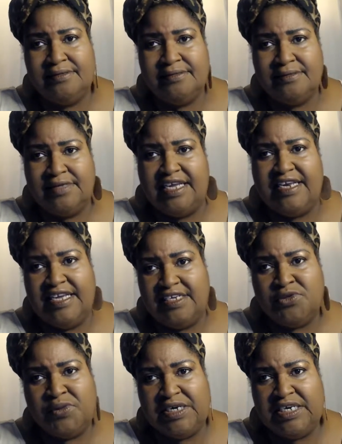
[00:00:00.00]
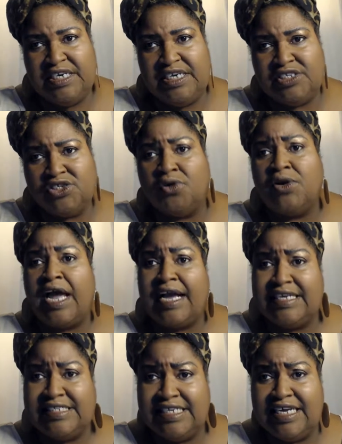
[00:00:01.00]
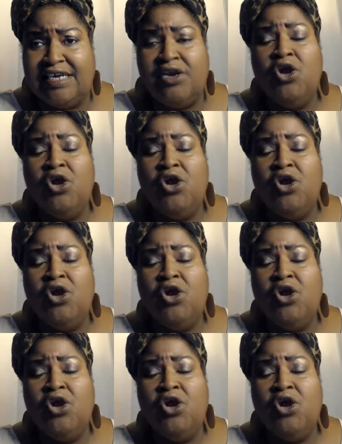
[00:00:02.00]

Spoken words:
It is what it is. So like I said,